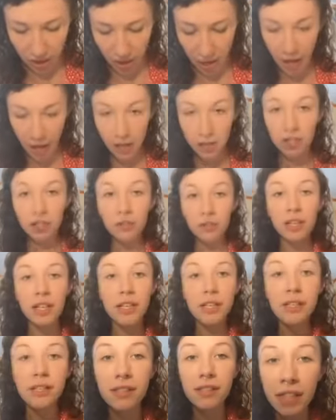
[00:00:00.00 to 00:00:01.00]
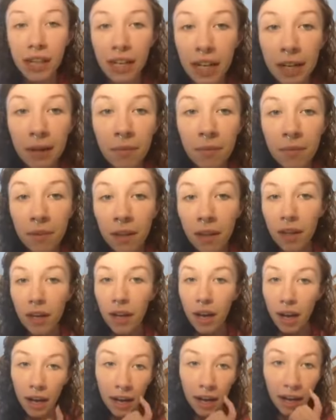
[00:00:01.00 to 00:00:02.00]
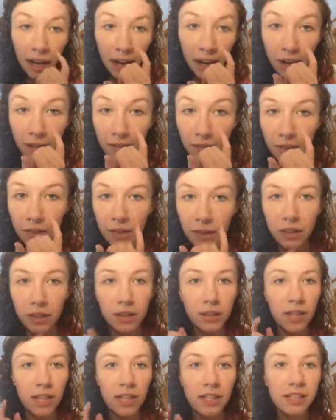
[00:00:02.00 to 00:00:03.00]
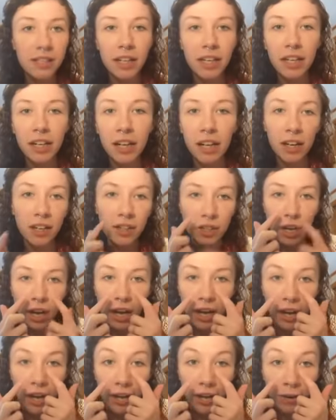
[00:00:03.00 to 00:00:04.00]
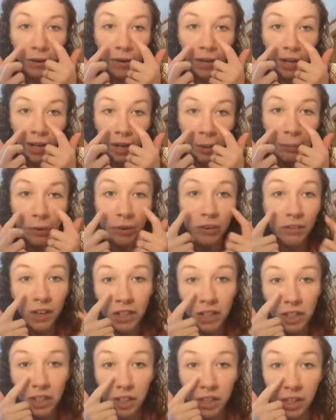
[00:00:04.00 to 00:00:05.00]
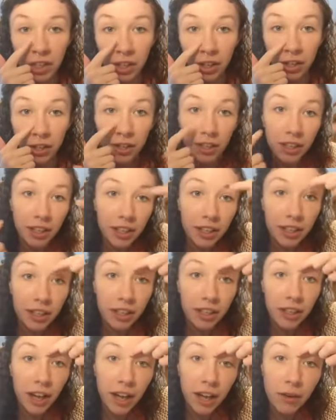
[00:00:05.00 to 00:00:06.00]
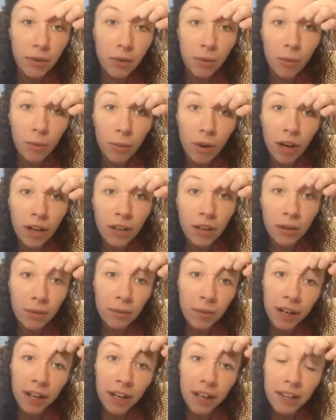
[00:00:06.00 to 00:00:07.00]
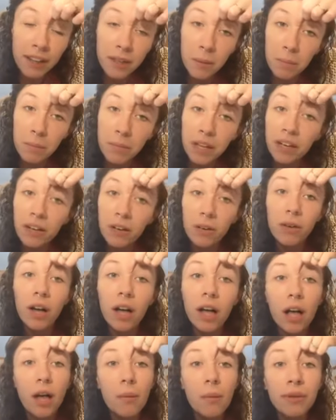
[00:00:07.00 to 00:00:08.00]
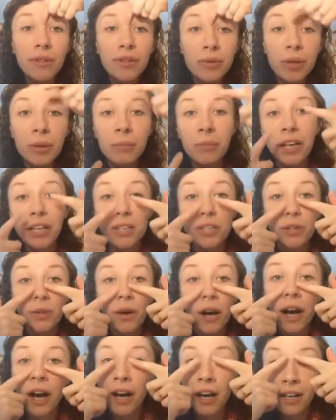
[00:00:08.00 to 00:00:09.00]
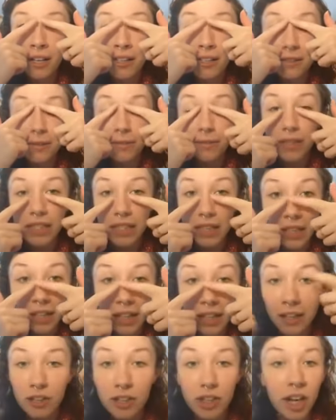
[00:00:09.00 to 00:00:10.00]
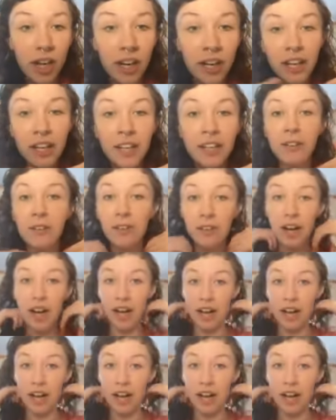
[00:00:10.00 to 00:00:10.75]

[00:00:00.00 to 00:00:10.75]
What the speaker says: And as you can see, I have, it's like a triangle, an imperfection here, and it'll run right in the middle between my two eyes. It's like a triangle.